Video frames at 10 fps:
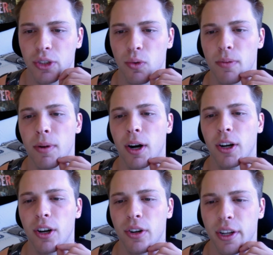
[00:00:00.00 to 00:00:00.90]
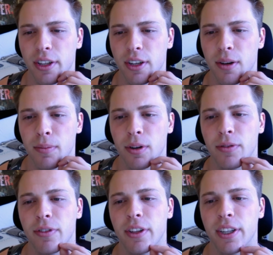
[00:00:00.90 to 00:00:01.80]
one barcode and the number
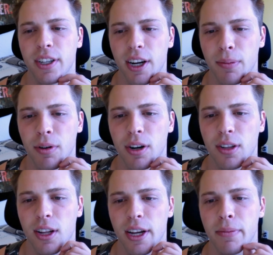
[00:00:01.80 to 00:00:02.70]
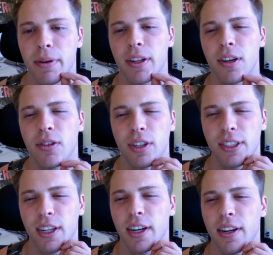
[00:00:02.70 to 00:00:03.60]
for the entire product line. Meaning code does
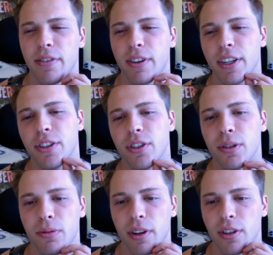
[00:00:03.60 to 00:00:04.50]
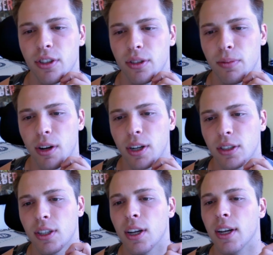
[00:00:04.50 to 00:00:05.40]
not identify each unit, rather just the
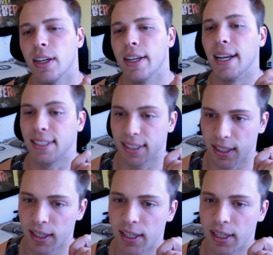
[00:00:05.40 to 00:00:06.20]
product. Yes.